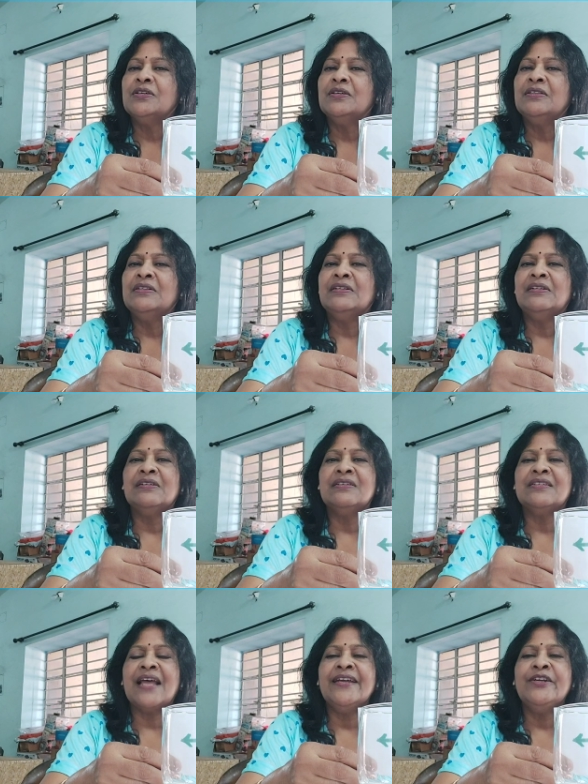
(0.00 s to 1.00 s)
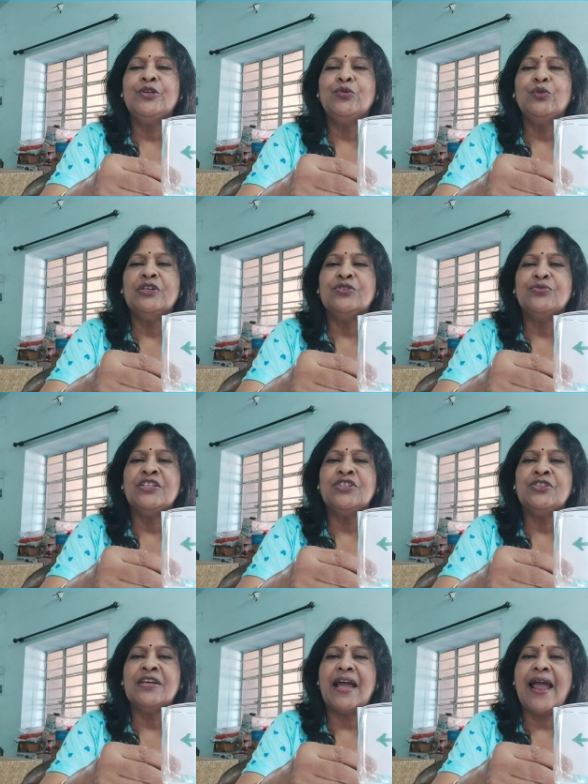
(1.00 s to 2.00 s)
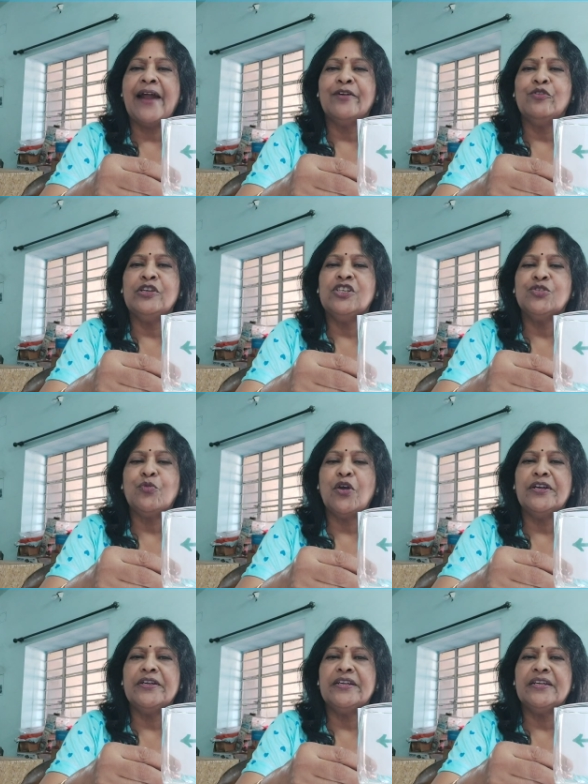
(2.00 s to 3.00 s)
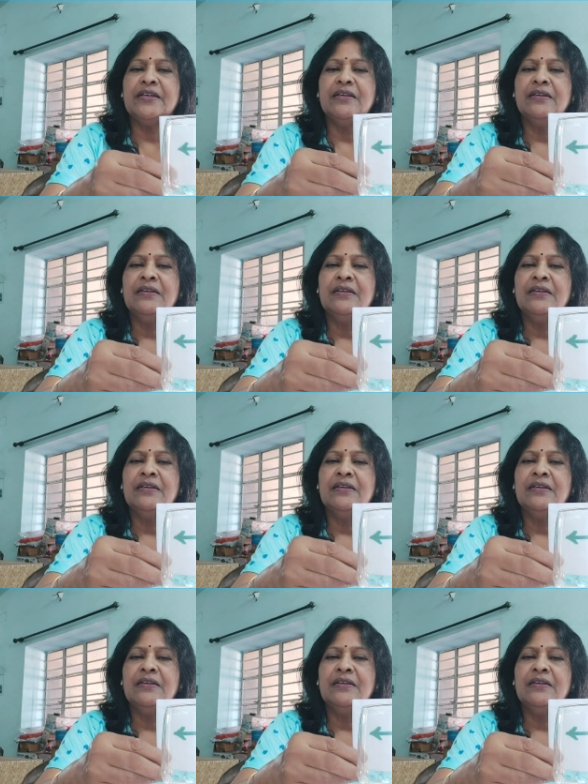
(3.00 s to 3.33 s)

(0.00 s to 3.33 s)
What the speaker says: the side towards which the arrow is pointing.